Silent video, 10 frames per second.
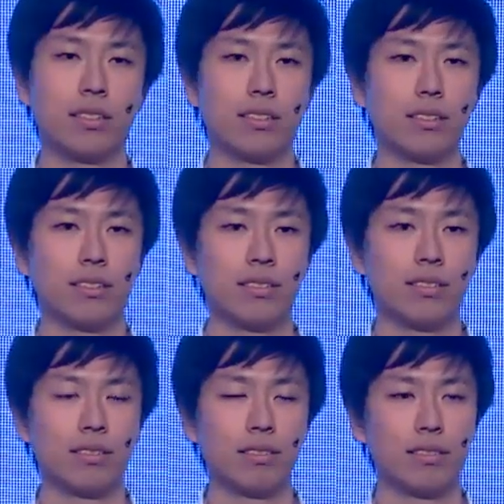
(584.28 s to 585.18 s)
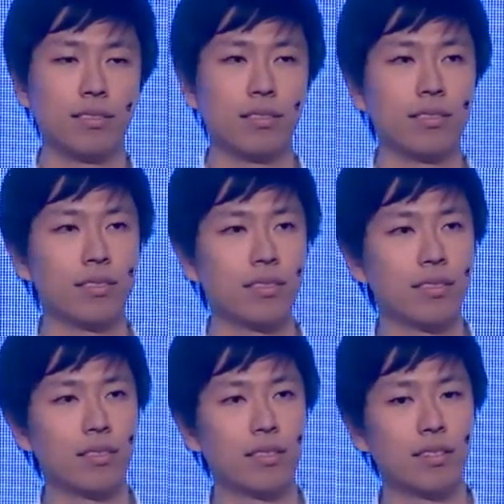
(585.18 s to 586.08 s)

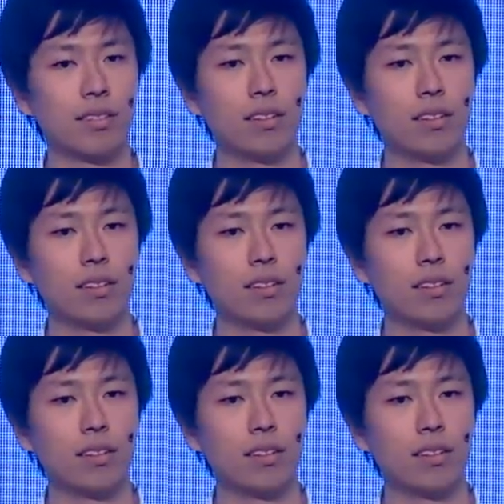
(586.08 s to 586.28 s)
[no speech]